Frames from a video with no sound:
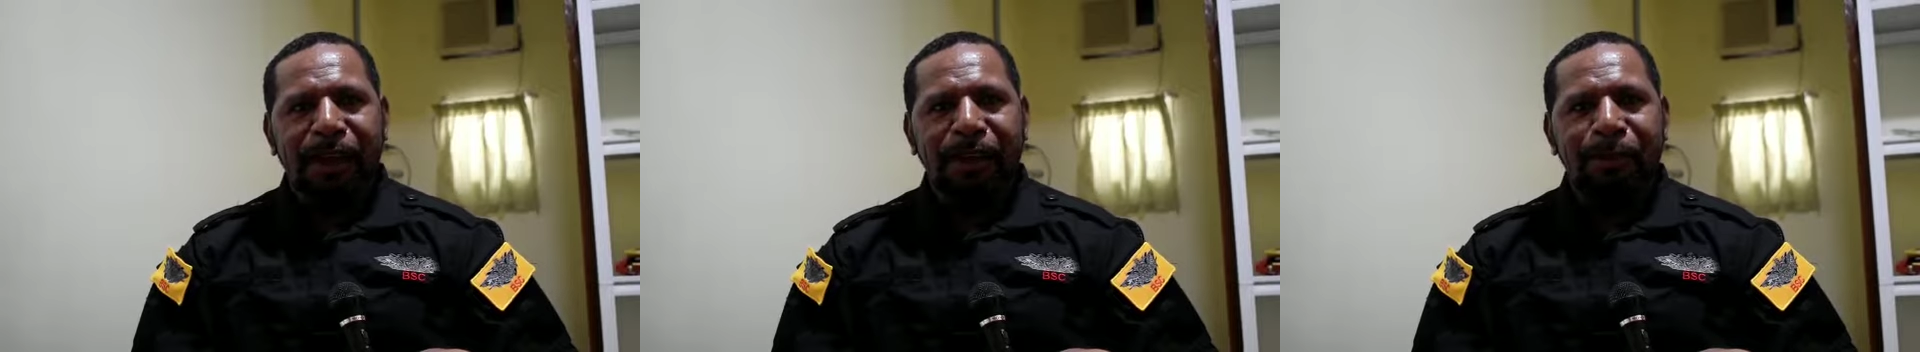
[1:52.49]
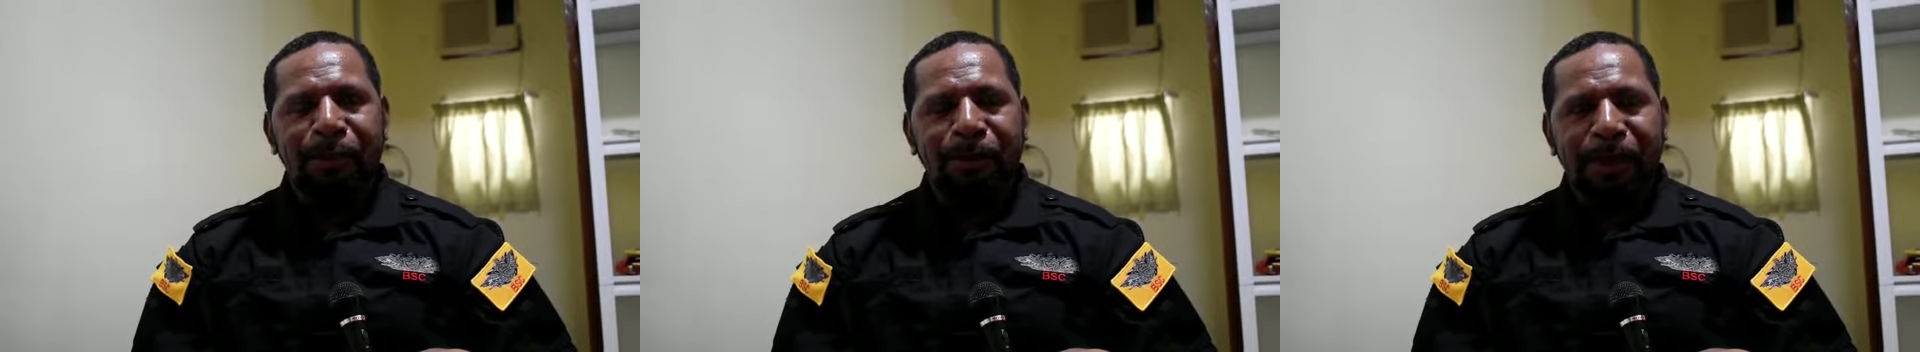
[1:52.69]

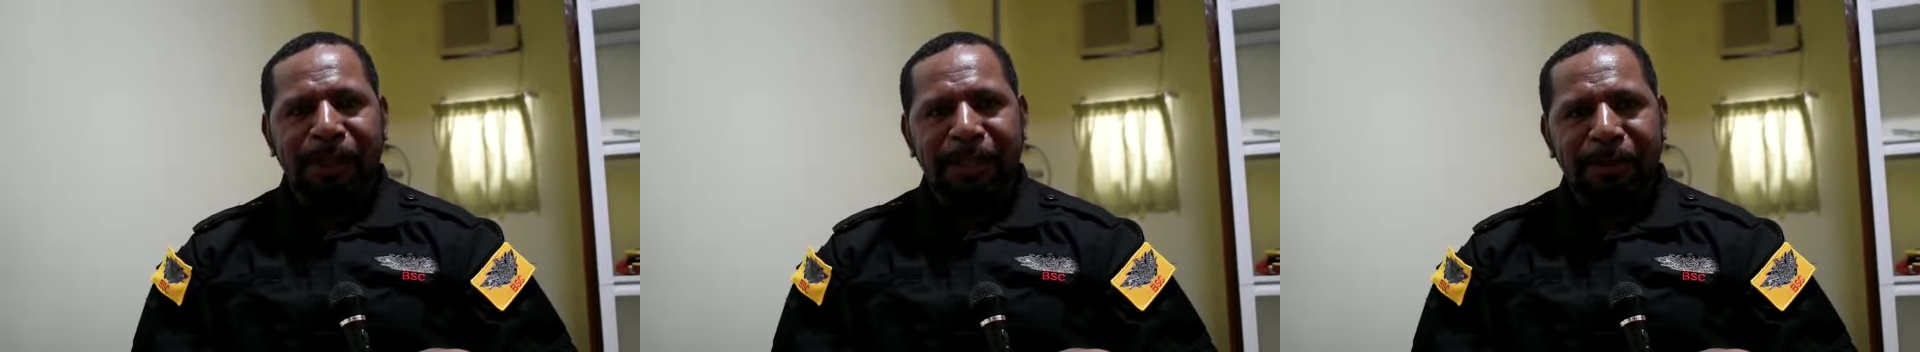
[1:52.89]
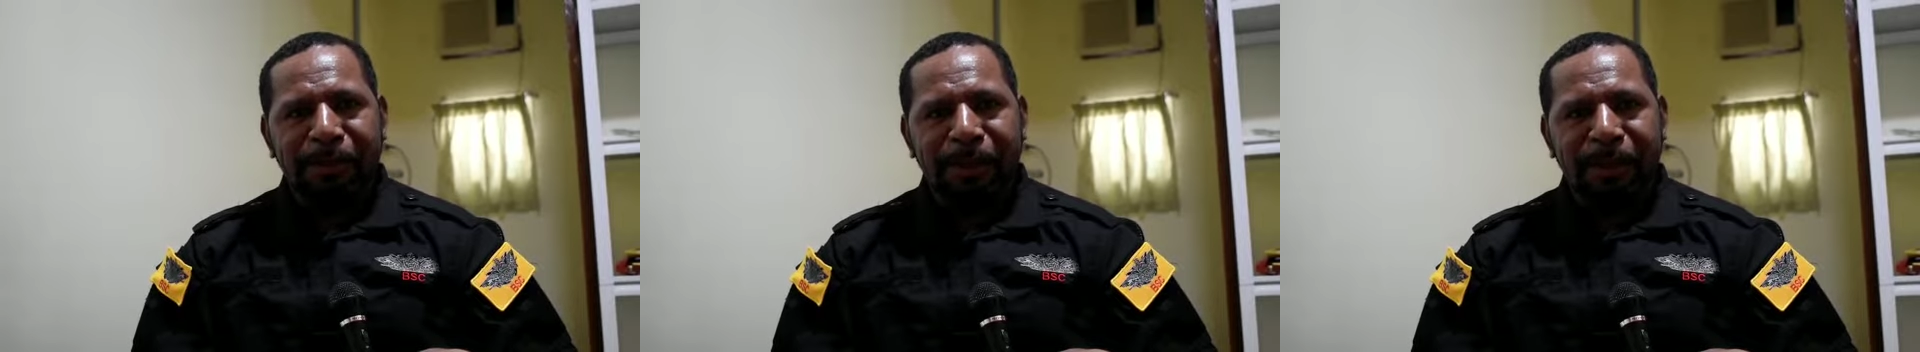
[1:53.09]
we will
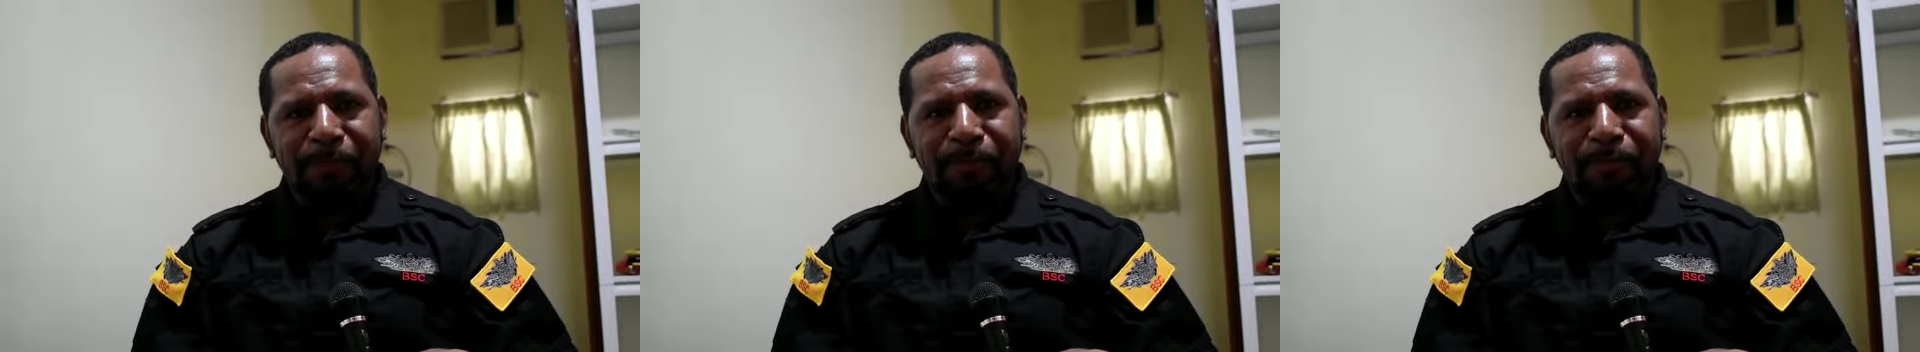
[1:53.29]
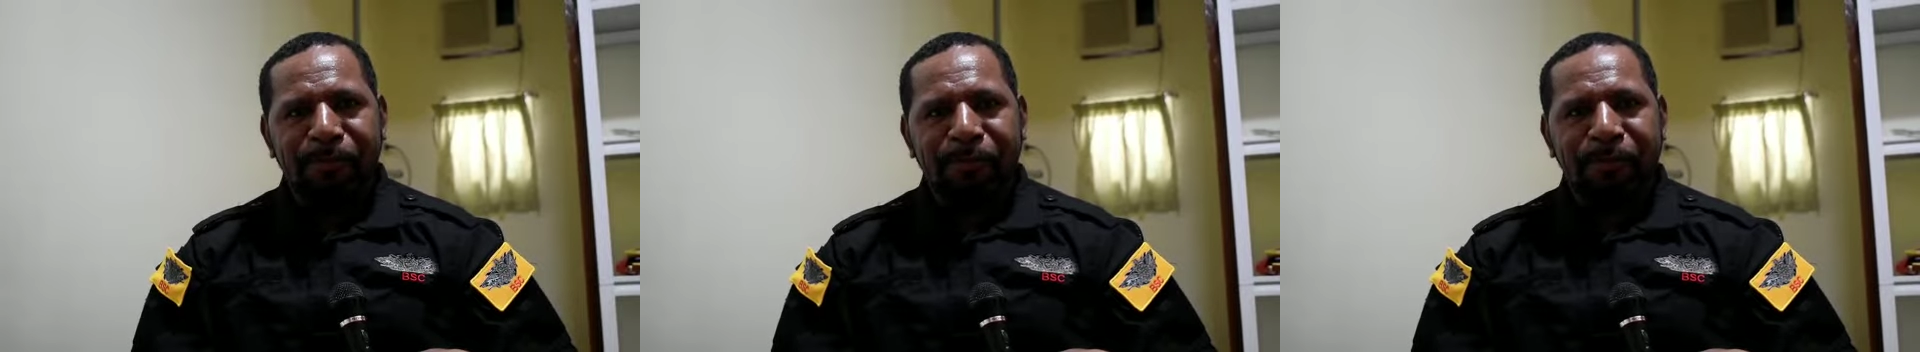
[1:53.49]
keep
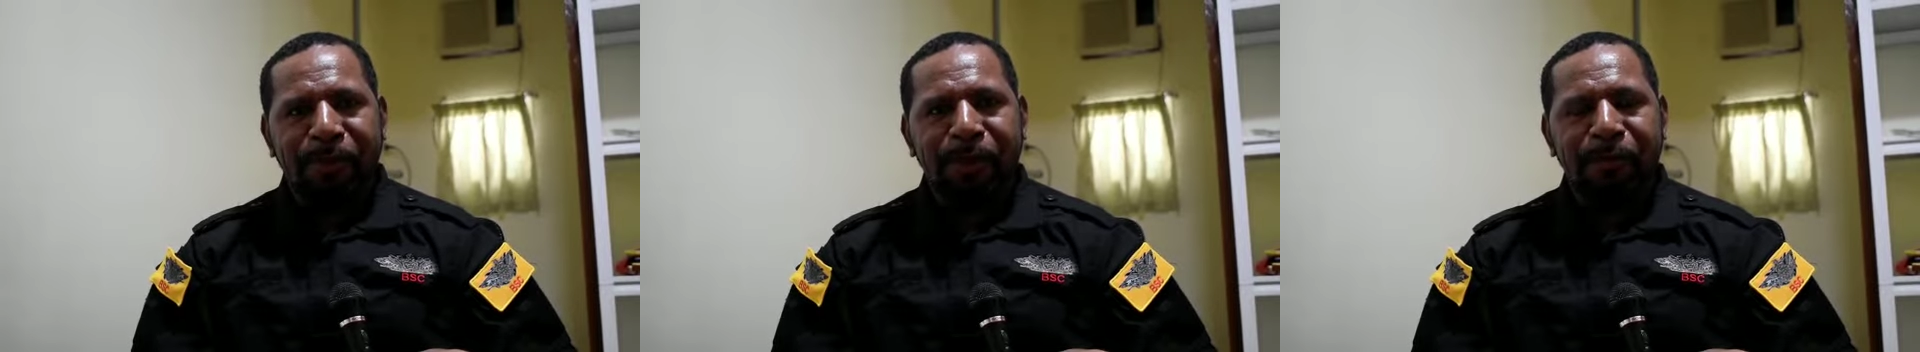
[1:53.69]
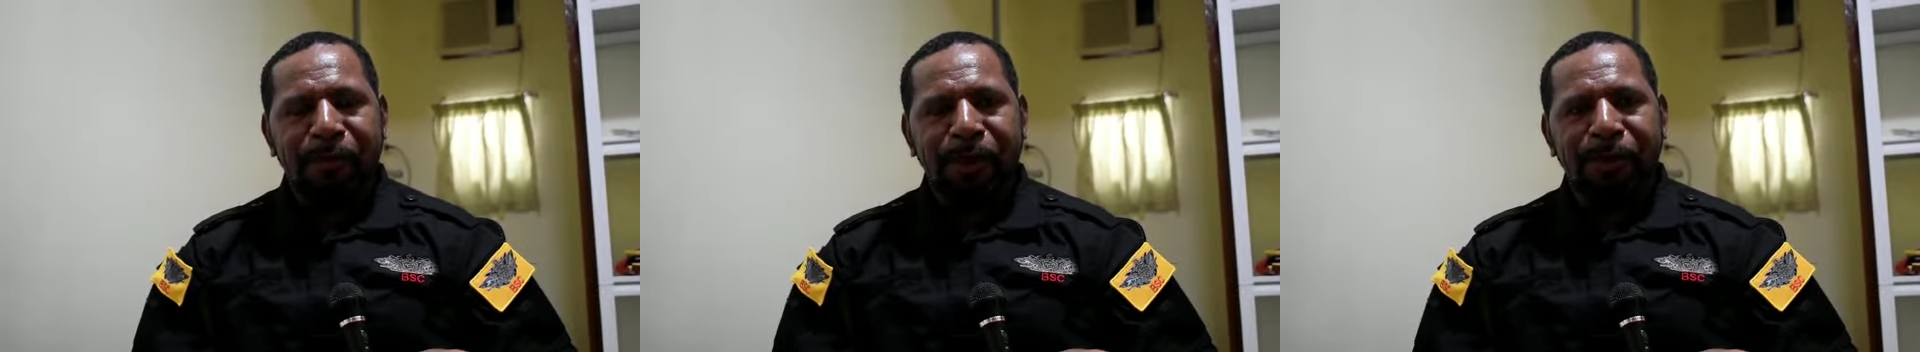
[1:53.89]
them
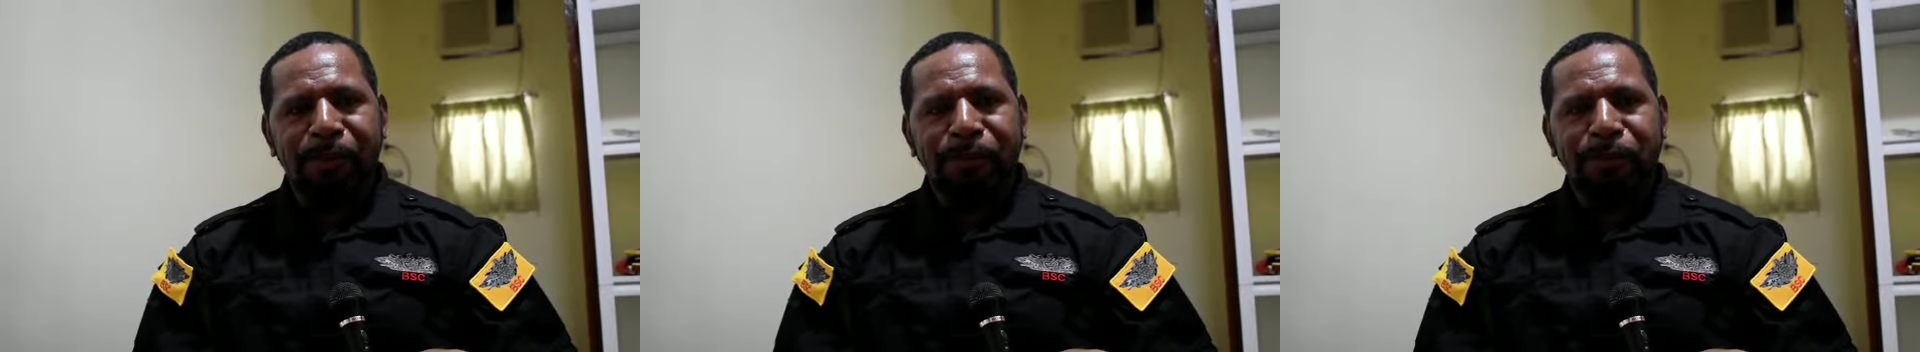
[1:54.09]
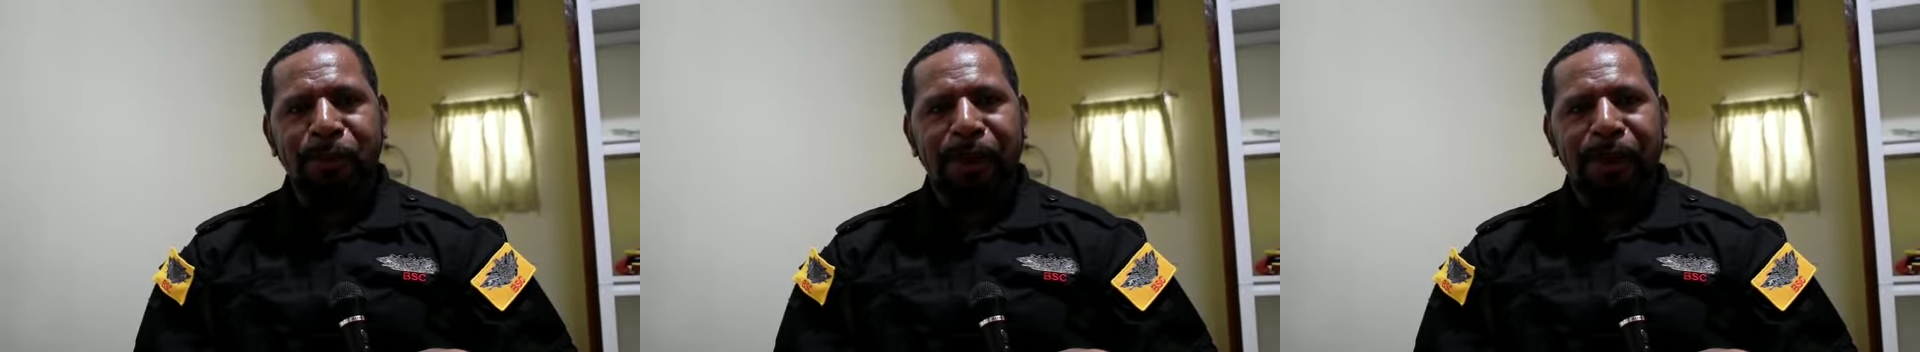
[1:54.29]
because